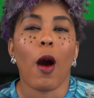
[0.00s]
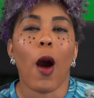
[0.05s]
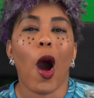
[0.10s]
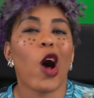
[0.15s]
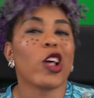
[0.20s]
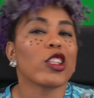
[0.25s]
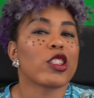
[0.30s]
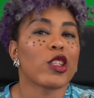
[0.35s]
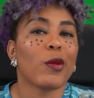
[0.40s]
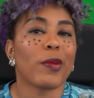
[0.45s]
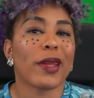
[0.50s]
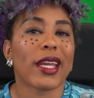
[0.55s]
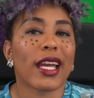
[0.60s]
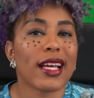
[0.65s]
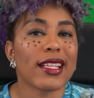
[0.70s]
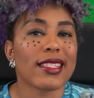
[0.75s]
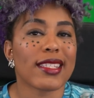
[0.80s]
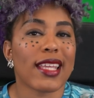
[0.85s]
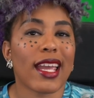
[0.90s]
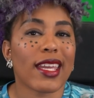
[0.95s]
also
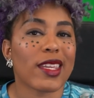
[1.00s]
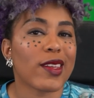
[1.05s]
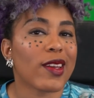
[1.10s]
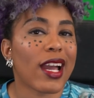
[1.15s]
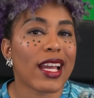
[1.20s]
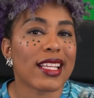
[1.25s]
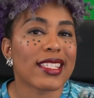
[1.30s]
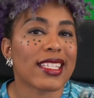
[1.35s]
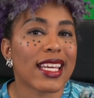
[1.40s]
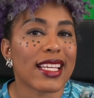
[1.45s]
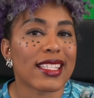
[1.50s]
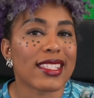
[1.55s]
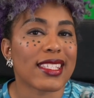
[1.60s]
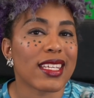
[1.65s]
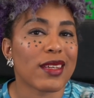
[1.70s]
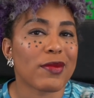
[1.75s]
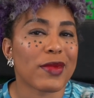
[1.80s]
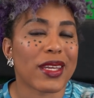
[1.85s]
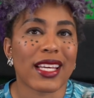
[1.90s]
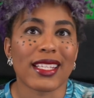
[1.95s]
because like you guys can't
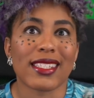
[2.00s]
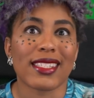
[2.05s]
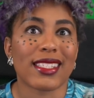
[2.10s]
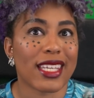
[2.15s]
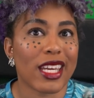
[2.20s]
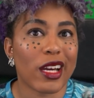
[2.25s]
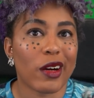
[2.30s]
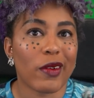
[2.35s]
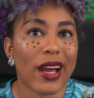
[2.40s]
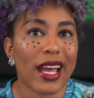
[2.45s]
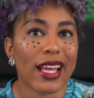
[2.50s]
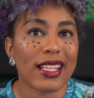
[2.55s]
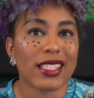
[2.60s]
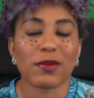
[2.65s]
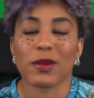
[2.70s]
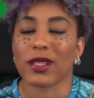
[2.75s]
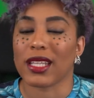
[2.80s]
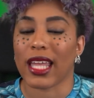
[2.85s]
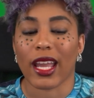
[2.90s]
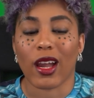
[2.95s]
see it because T O S,
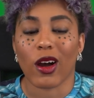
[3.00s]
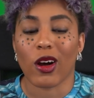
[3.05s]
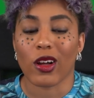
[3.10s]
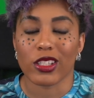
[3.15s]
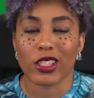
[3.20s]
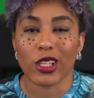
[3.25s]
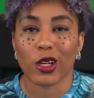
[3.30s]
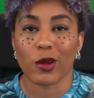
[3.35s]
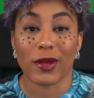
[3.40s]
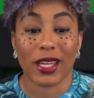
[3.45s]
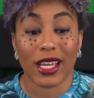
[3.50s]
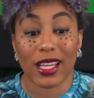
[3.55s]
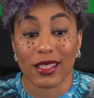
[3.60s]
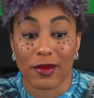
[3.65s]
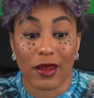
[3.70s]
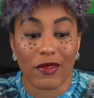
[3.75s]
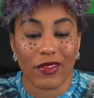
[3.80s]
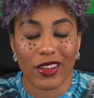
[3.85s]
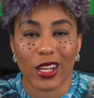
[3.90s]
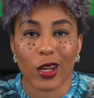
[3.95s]
but like also because
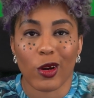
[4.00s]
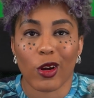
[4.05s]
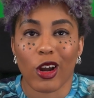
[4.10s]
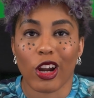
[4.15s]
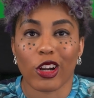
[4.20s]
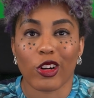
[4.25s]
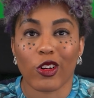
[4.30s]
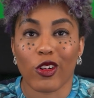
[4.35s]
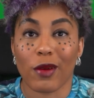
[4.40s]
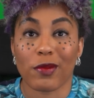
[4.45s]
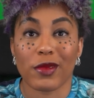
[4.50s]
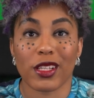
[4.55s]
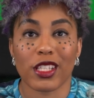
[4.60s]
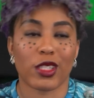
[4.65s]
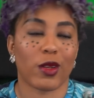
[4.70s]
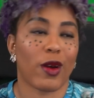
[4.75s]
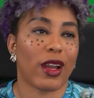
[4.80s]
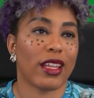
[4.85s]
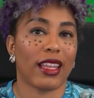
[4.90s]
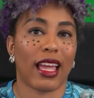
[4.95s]
my video card
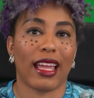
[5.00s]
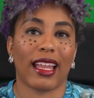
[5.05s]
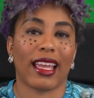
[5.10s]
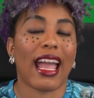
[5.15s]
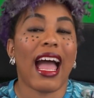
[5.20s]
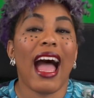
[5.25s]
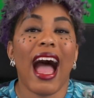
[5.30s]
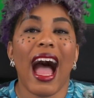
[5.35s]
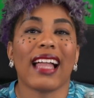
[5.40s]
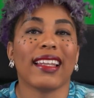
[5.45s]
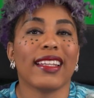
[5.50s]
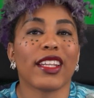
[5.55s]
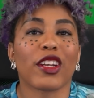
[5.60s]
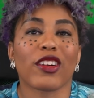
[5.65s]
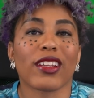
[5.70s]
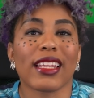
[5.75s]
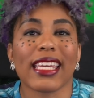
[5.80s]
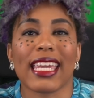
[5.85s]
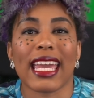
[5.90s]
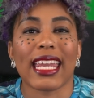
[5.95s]
corrupted, so I like I
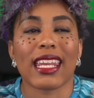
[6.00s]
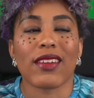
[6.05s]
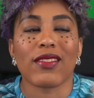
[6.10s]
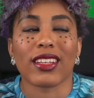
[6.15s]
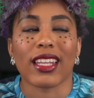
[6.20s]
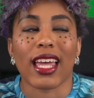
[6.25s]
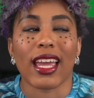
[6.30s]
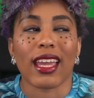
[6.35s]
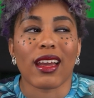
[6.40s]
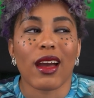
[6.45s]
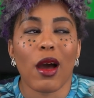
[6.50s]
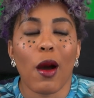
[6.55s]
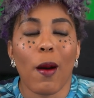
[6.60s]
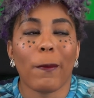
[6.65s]
literally can't even like